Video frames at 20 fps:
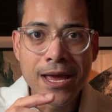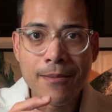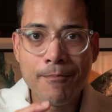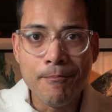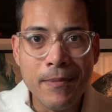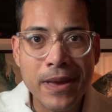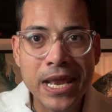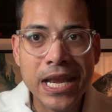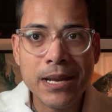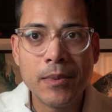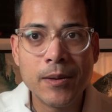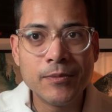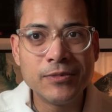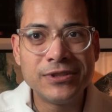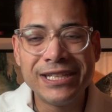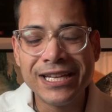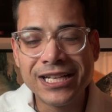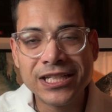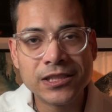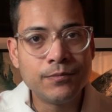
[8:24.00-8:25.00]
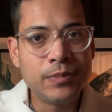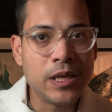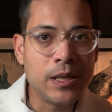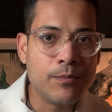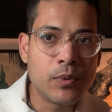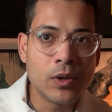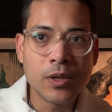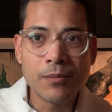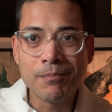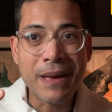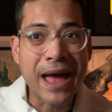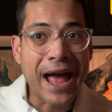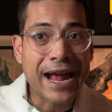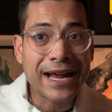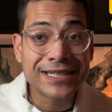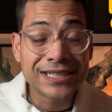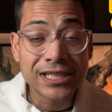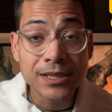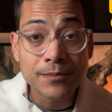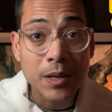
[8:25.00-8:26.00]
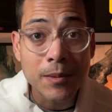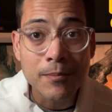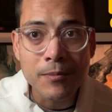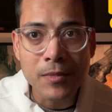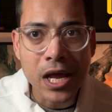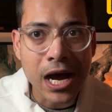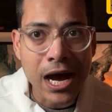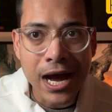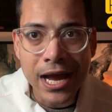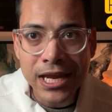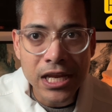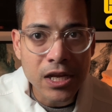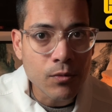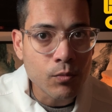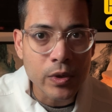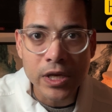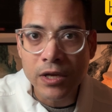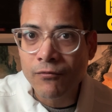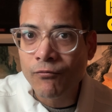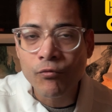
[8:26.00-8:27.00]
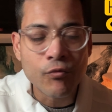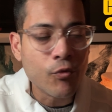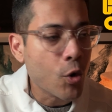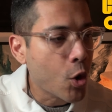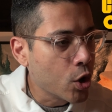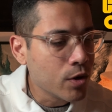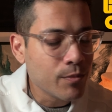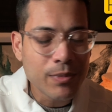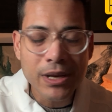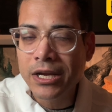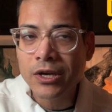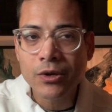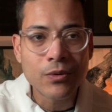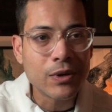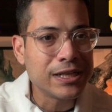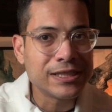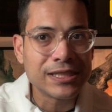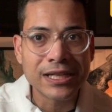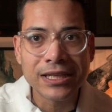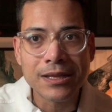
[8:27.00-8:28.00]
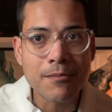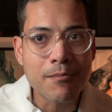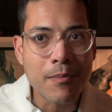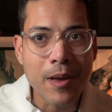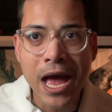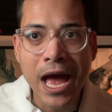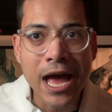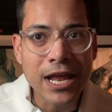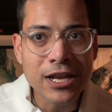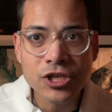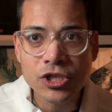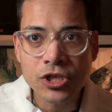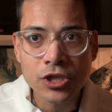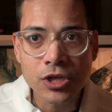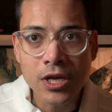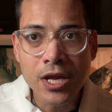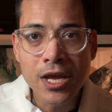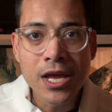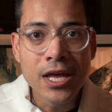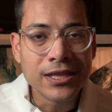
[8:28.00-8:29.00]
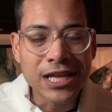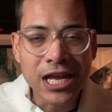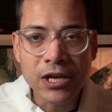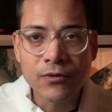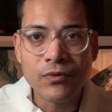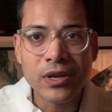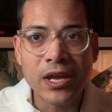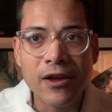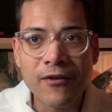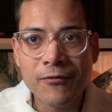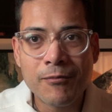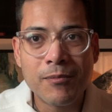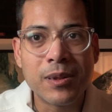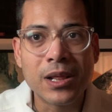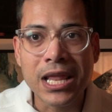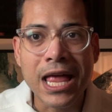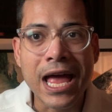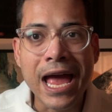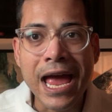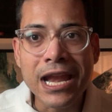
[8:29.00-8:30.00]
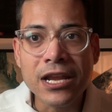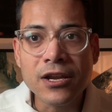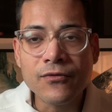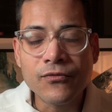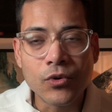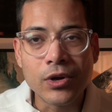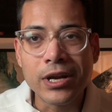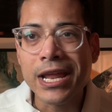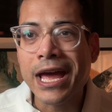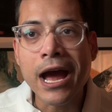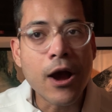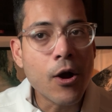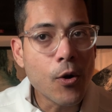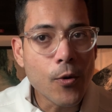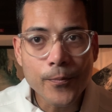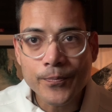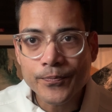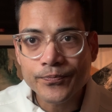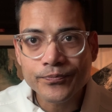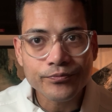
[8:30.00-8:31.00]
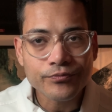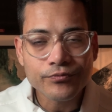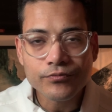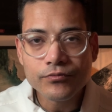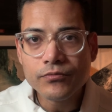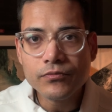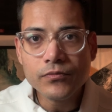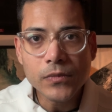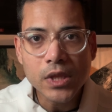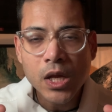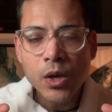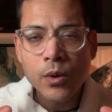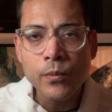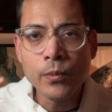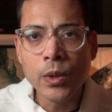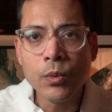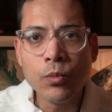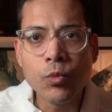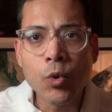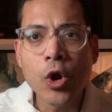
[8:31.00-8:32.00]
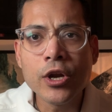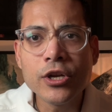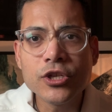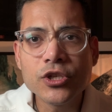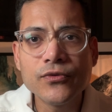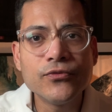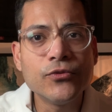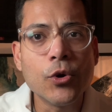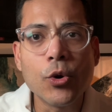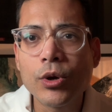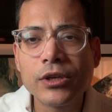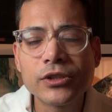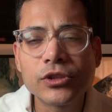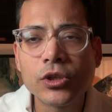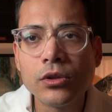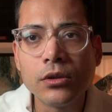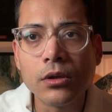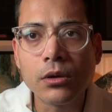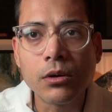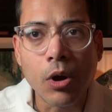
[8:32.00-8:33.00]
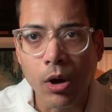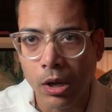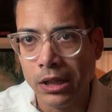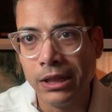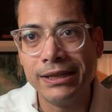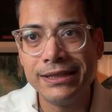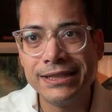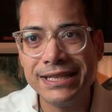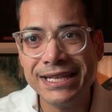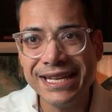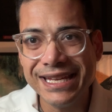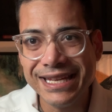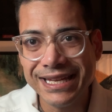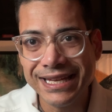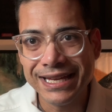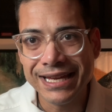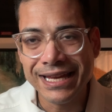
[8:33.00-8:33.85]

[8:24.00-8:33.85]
minimum 6 people, maximum 9, we won't be increasing the badge that we have planned for now. We want to focus on the quality.